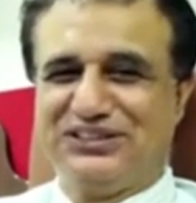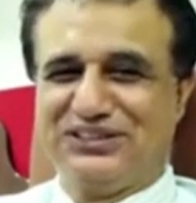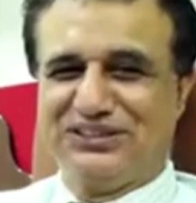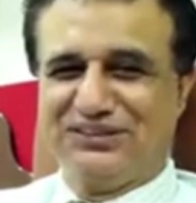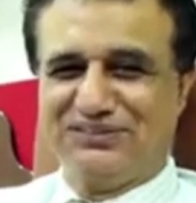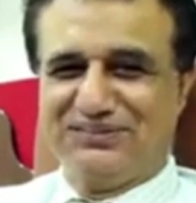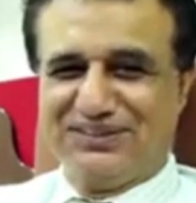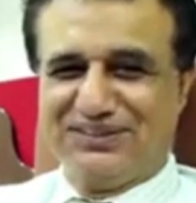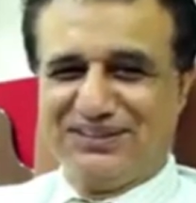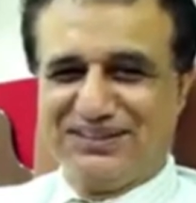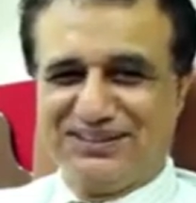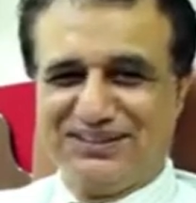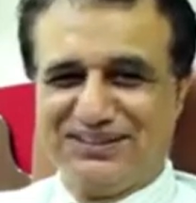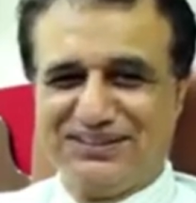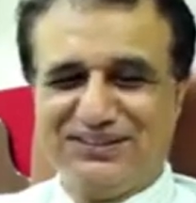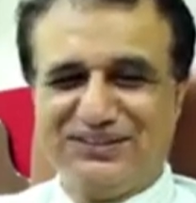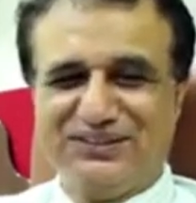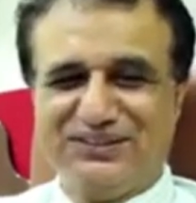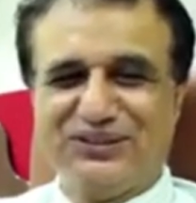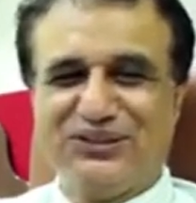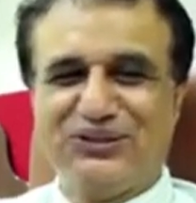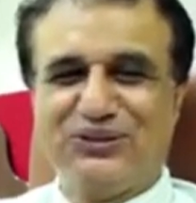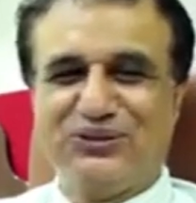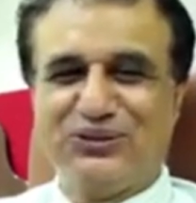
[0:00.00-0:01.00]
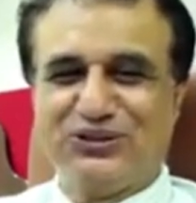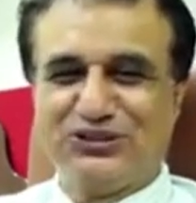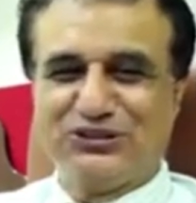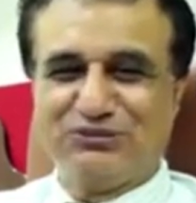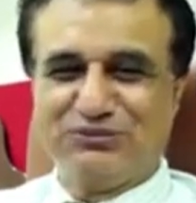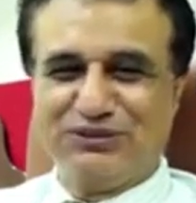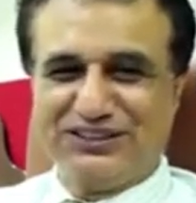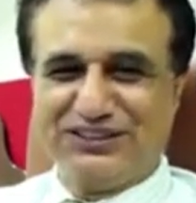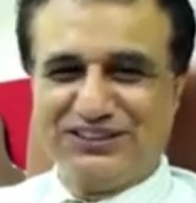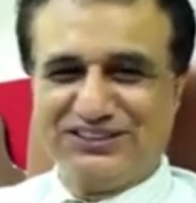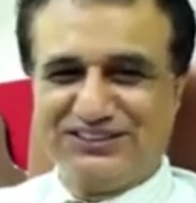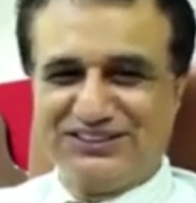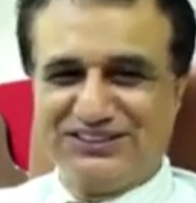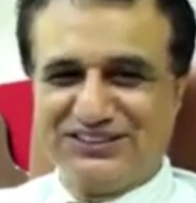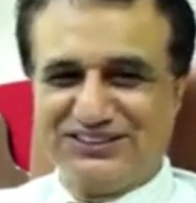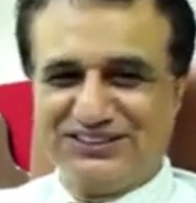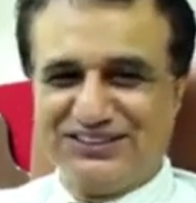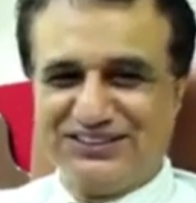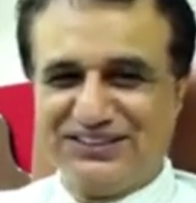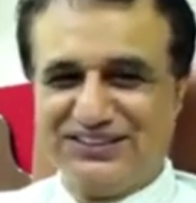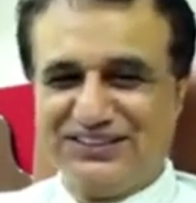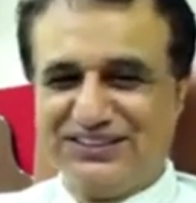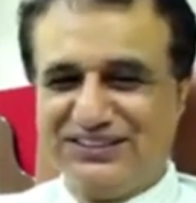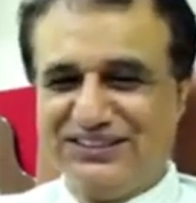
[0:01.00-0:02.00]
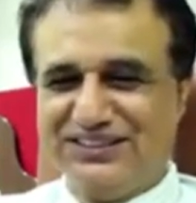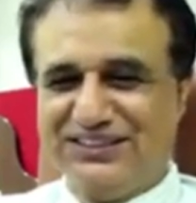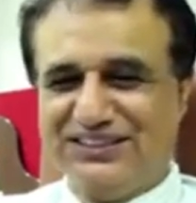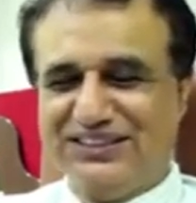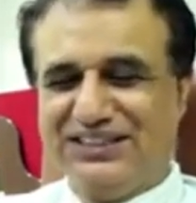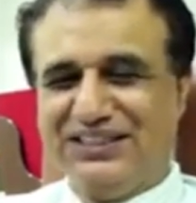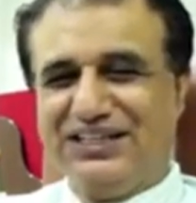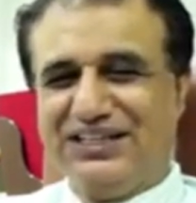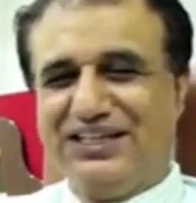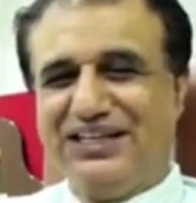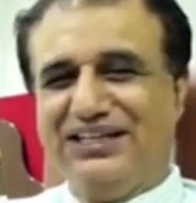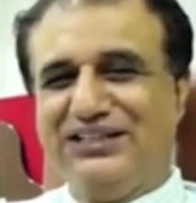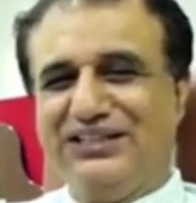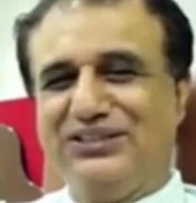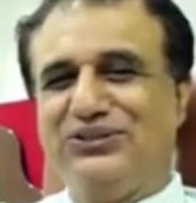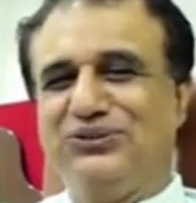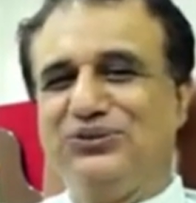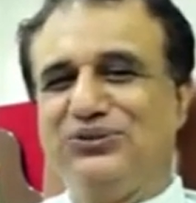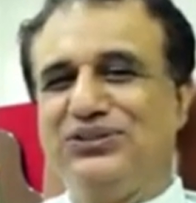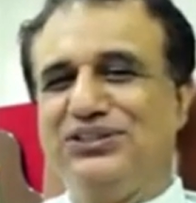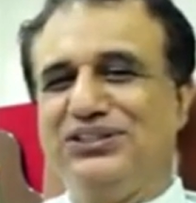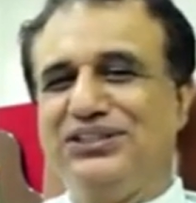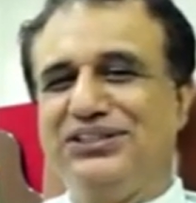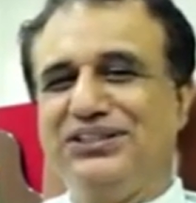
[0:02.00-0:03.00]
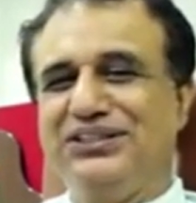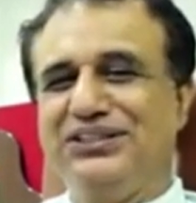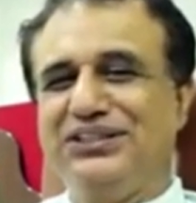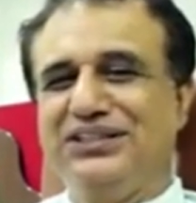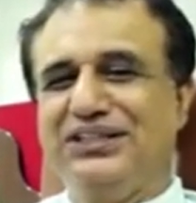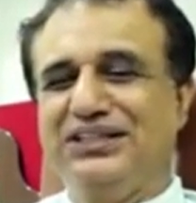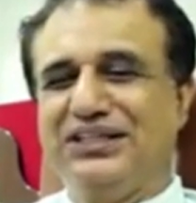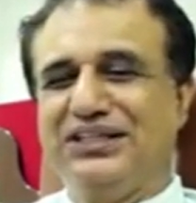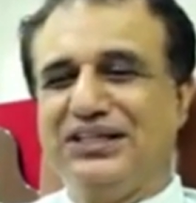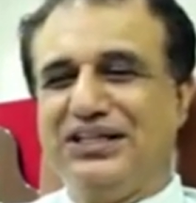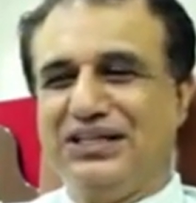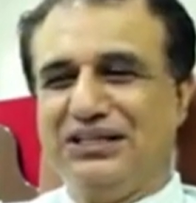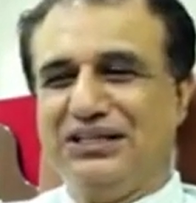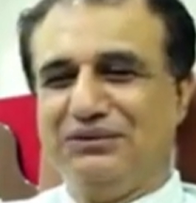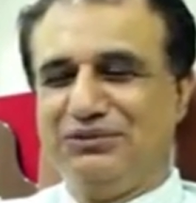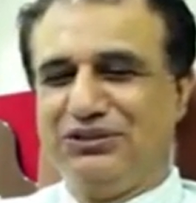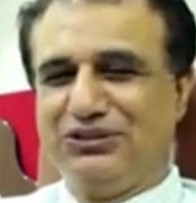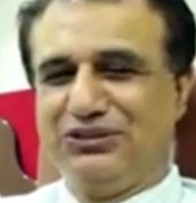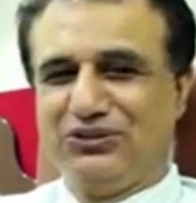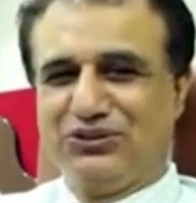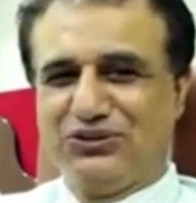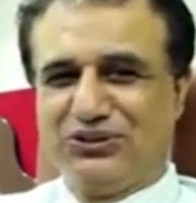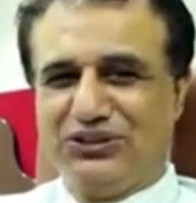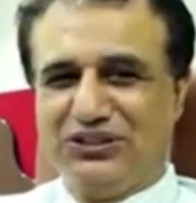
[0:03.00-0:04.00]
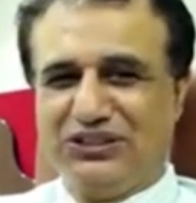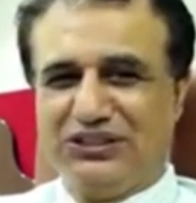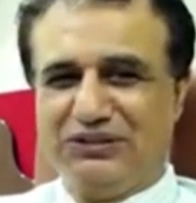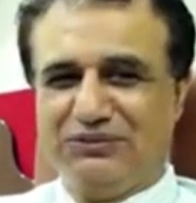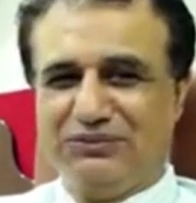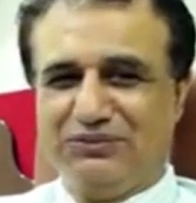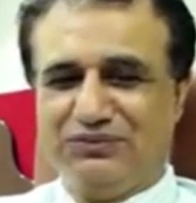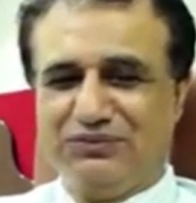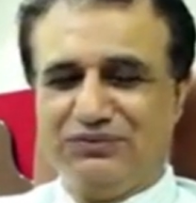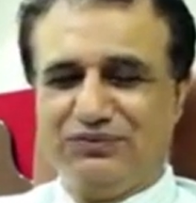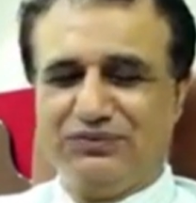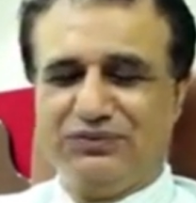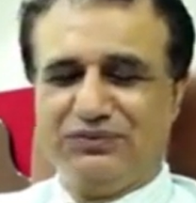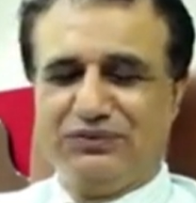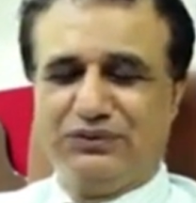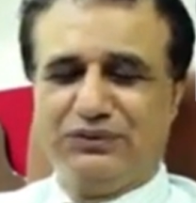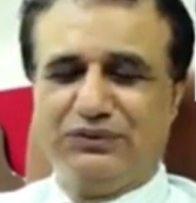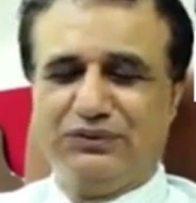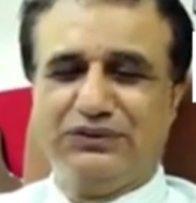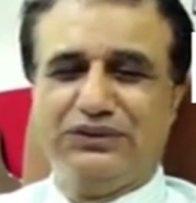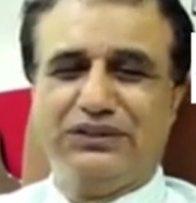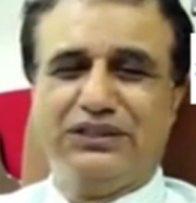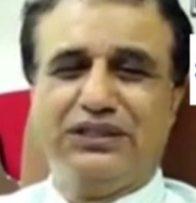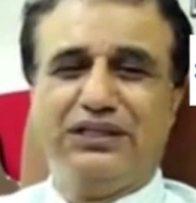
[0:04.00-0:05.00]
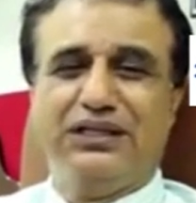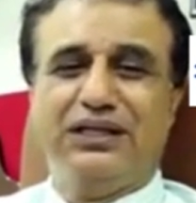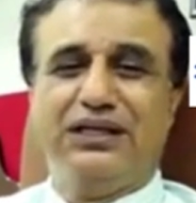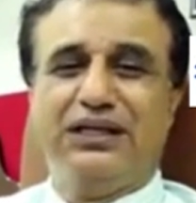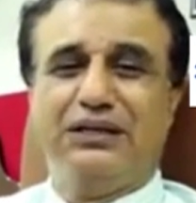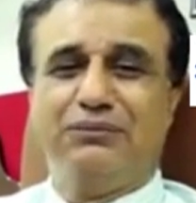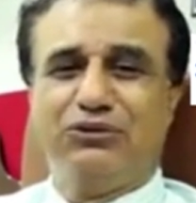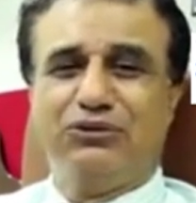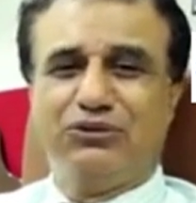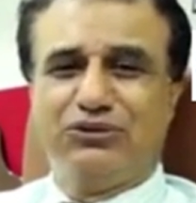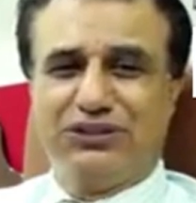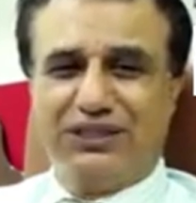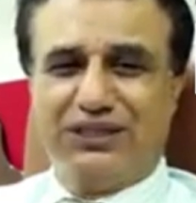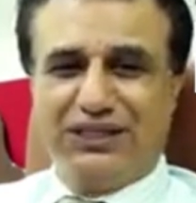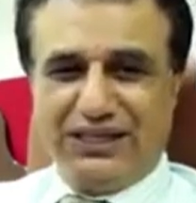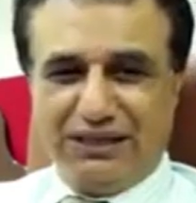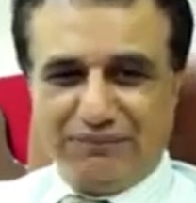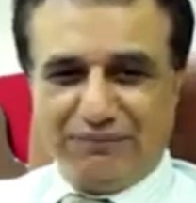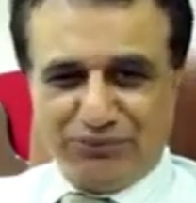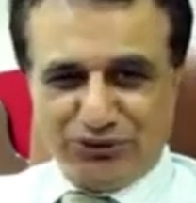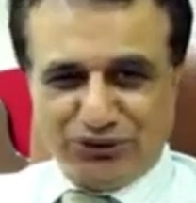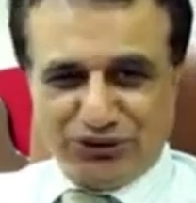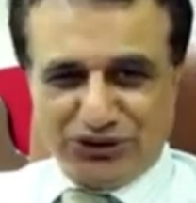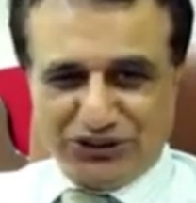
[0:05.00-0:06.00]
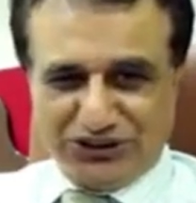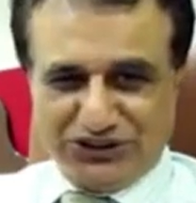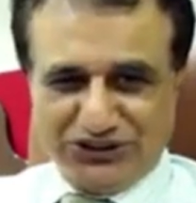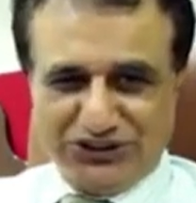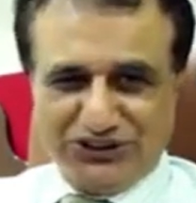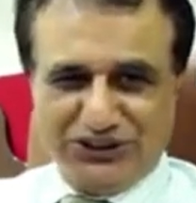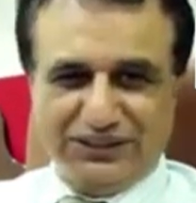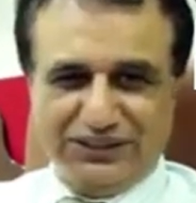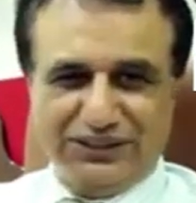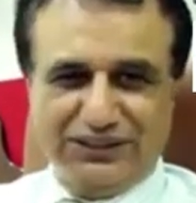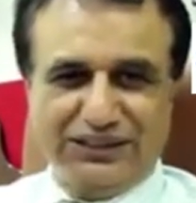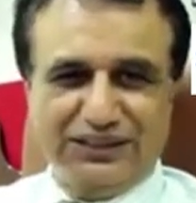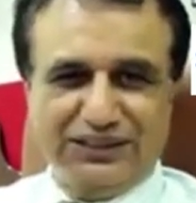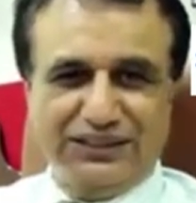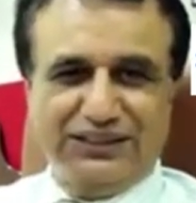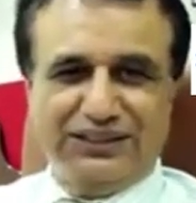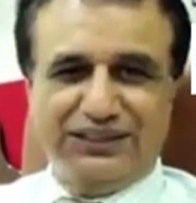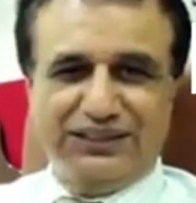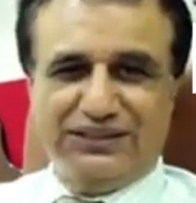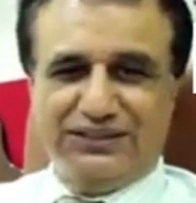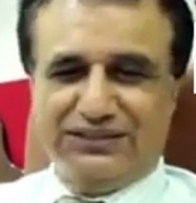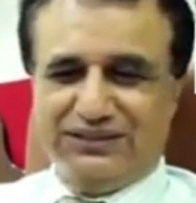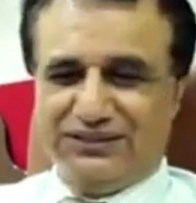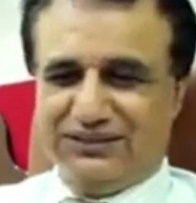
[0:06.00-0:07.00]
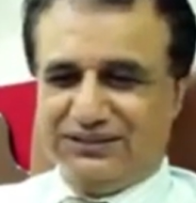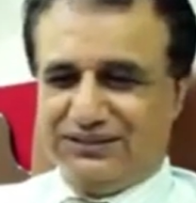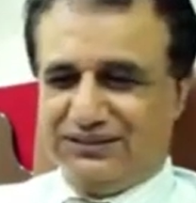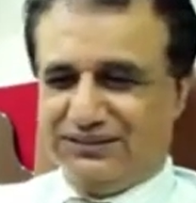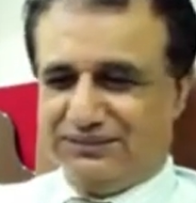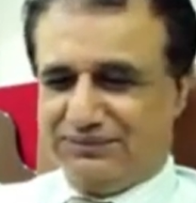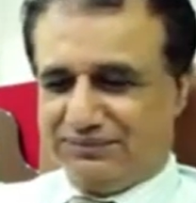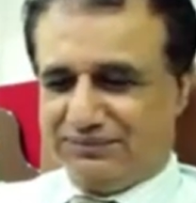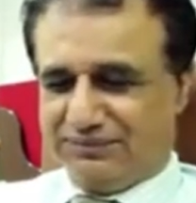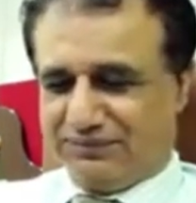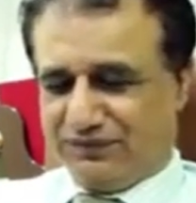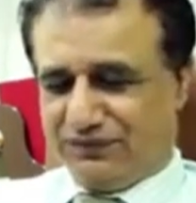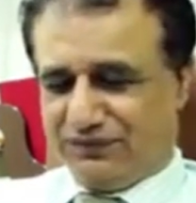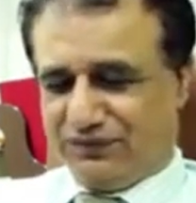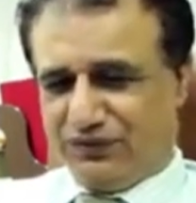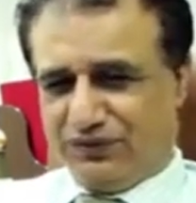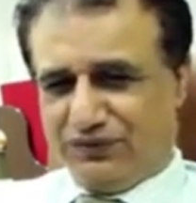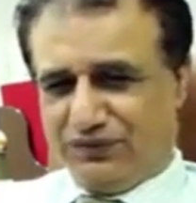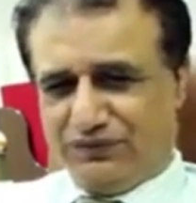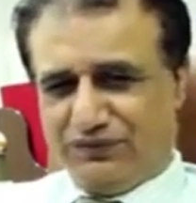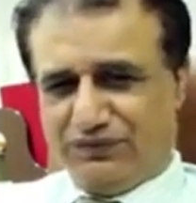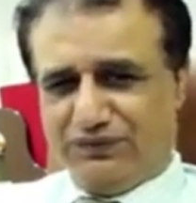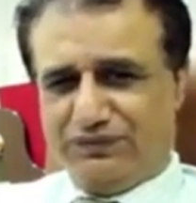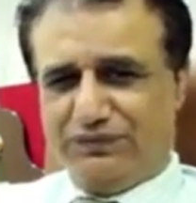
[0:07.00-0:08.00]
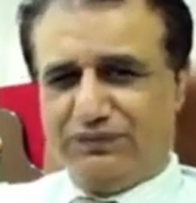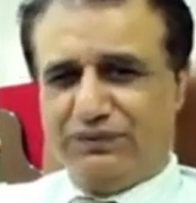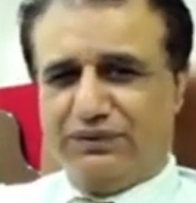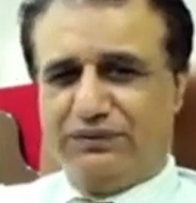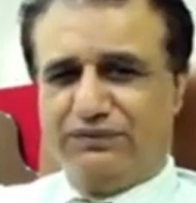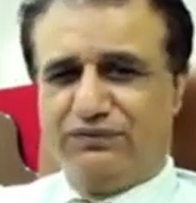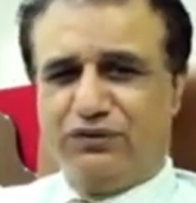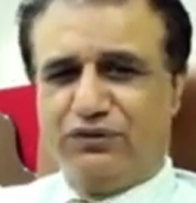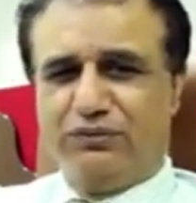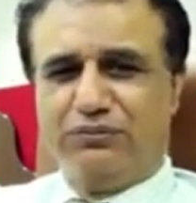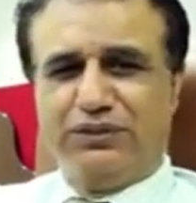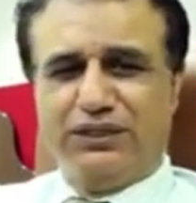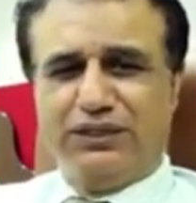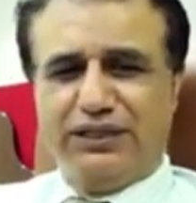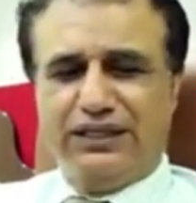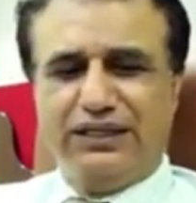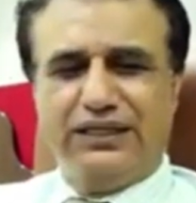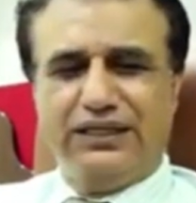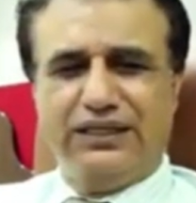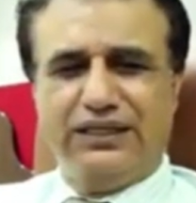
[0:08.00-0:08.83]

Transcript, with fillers: Talwar, cosmetic surgeon, and today I'll be talking for, about the liposuction uh, for from uh,